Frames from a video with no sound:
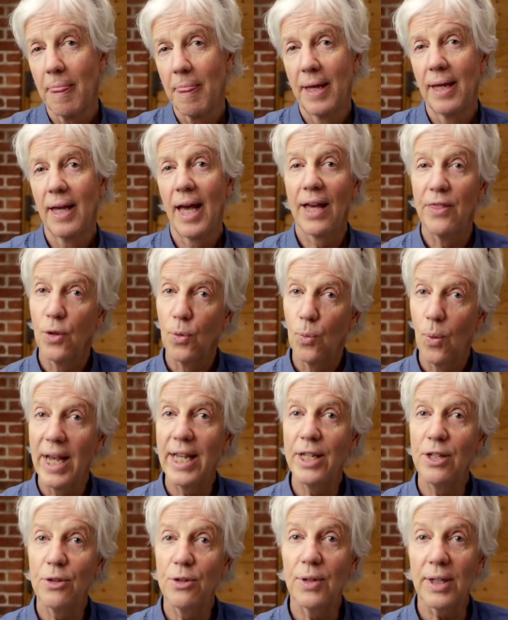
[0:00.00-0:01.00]
And the way
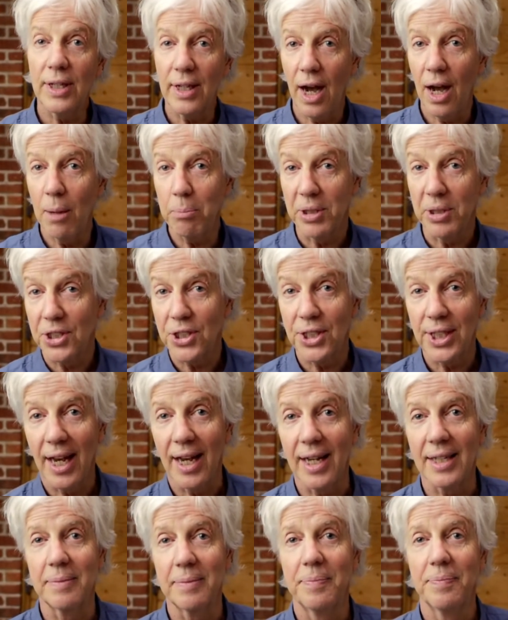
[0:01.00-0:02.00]
you accomplish
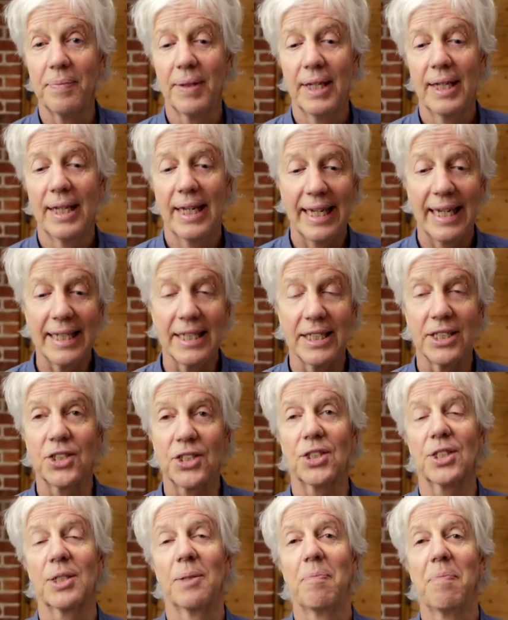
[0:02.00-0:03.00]
that
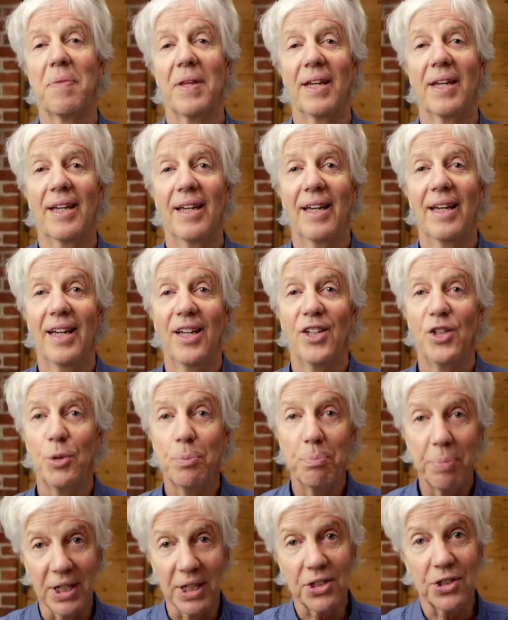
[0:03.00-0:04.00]
is you
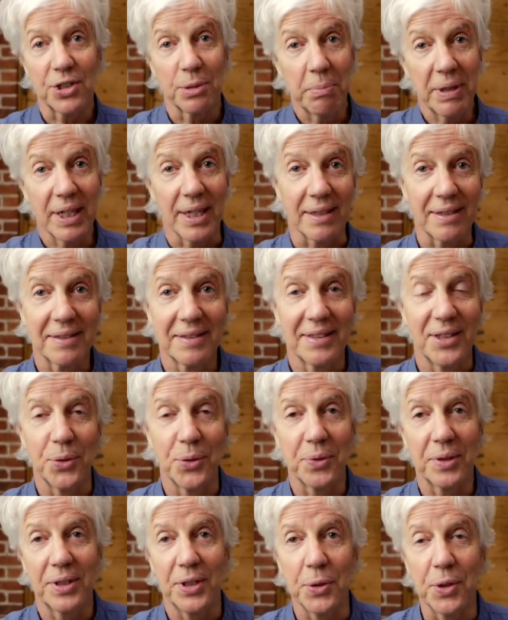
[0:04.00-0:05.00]
bust a myth.
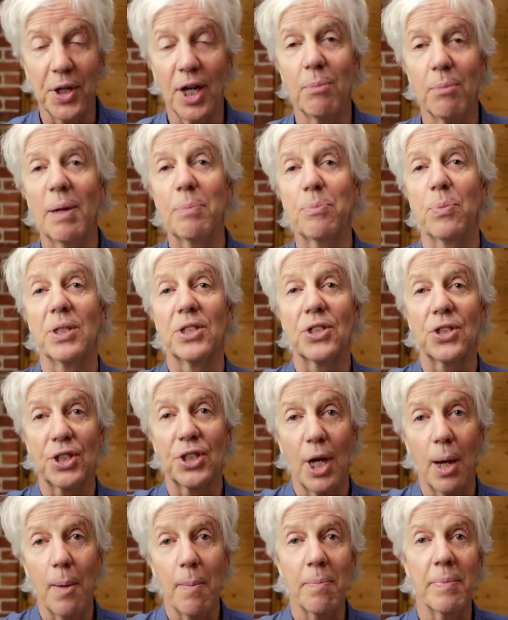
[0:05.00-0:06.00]
You come up with
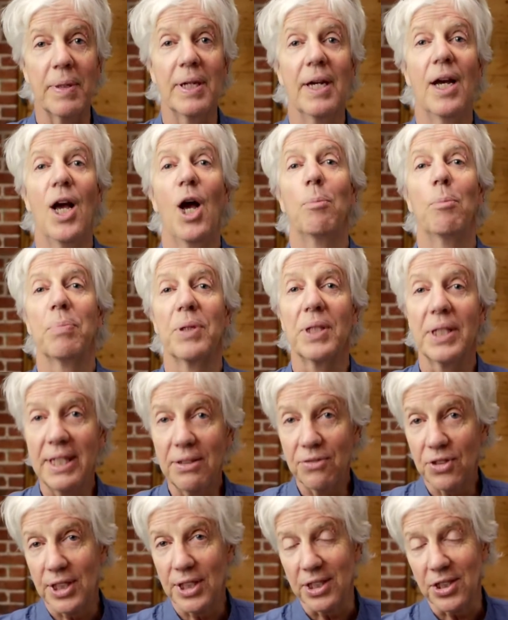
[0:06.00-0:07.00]
some belief
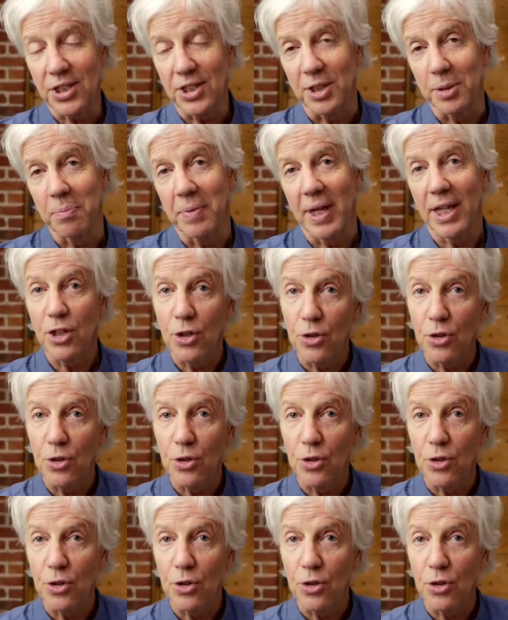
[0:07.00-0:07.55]
system that you